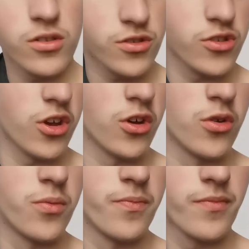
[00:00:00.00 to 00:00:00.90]

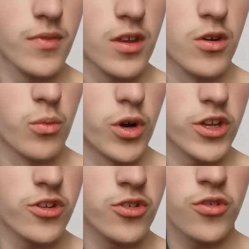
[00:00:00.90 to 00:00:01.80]
So
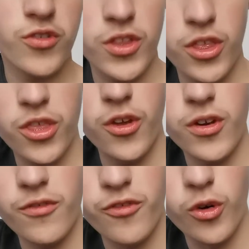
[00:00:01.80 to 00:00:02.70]
what you do for the
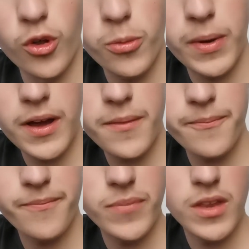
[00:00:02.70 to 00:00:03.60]
third and fourth part
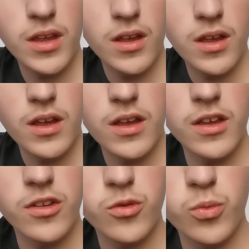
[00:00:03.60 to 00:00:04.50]

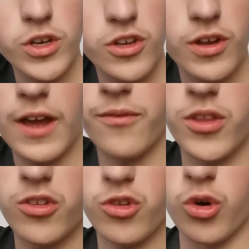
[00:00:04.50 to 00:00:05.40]
is when you have
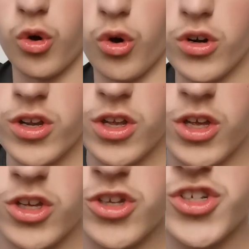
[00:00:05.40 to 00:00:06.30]
this chord,
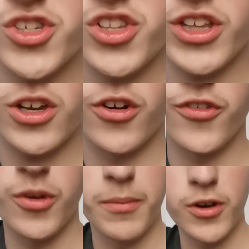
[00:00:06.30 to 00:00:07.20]
you just let go
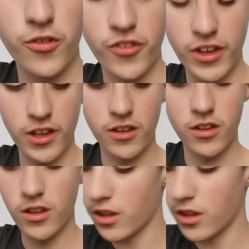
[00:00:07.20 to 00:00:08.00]
of your middle finger.